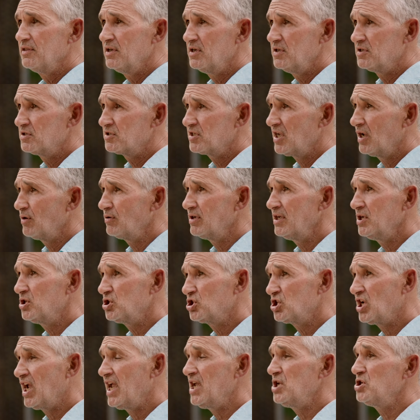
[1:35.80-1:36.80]
that is totally
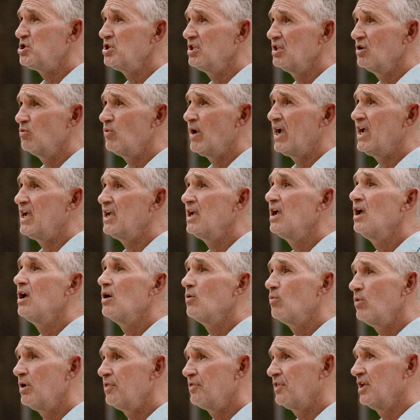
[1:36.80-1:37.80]
changing the way
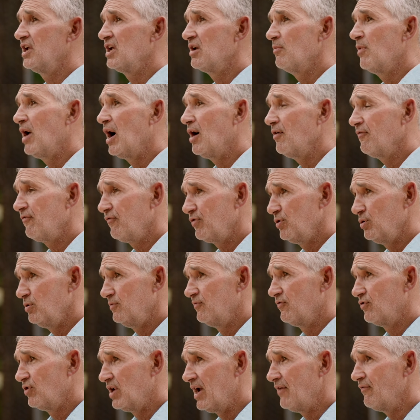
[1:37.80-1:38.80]
we think about food
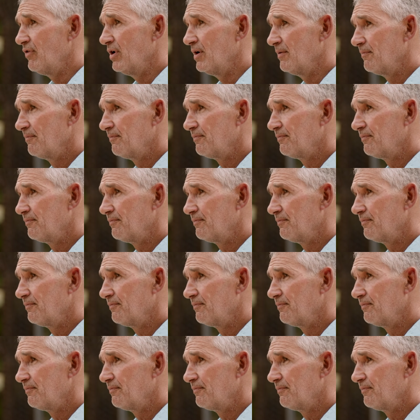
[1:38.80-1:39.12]
forever.